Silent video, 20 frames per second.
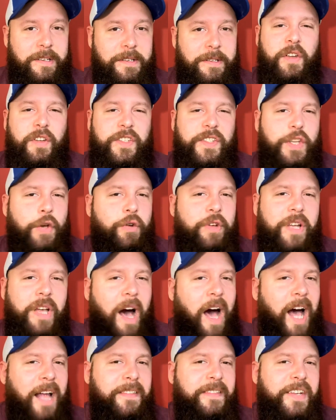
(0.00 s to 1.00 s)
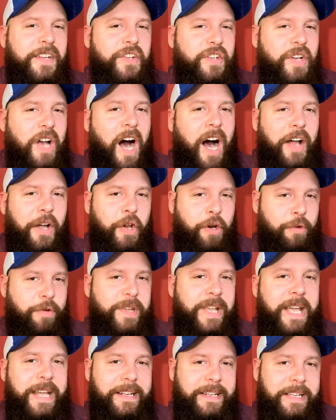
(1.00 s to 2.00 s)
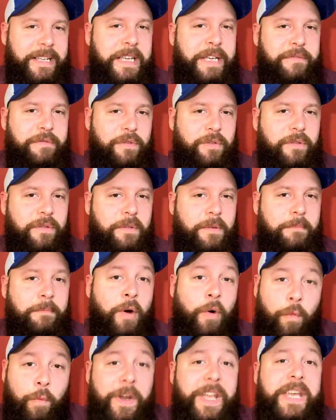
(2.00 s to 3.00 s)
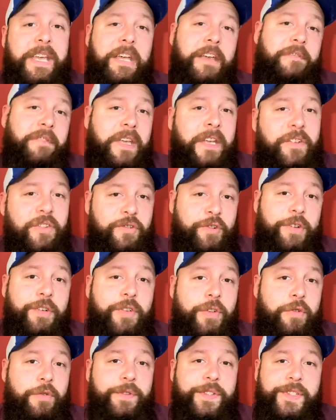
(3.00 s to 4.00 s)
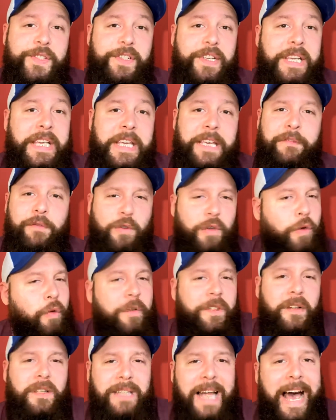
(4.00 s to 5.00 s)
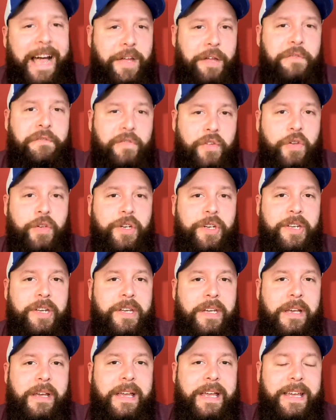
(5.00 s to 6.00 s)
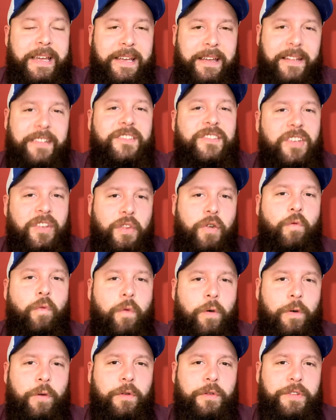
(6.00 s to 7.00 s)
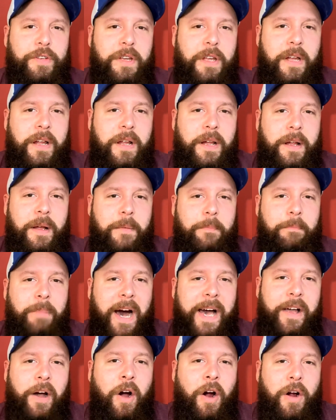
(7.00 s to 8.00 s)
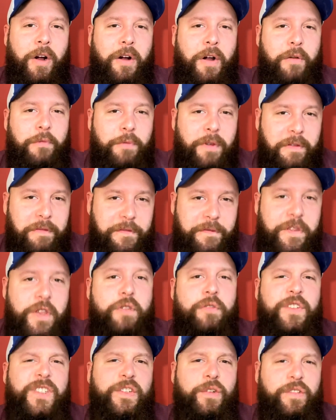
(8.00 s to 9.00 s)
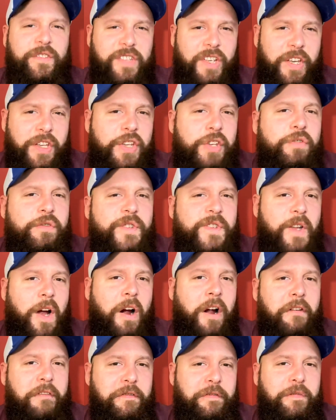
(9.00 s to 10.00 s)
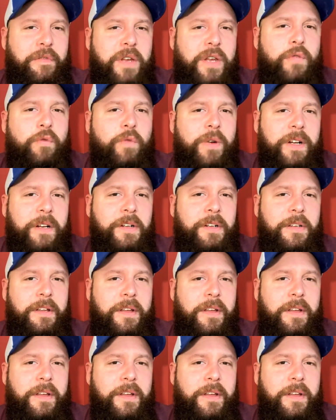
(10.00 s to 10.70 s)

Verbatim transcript: So God did not create evil, but we have introduced evil or the lack of good into the world by our refusal to use our free will